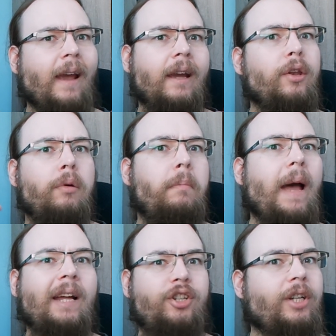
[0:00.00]

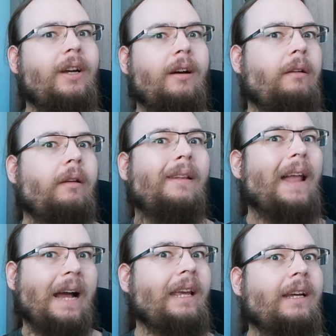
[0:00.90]

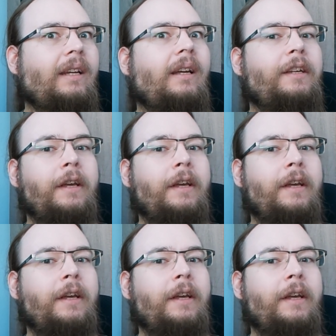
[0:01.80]
technomagical like.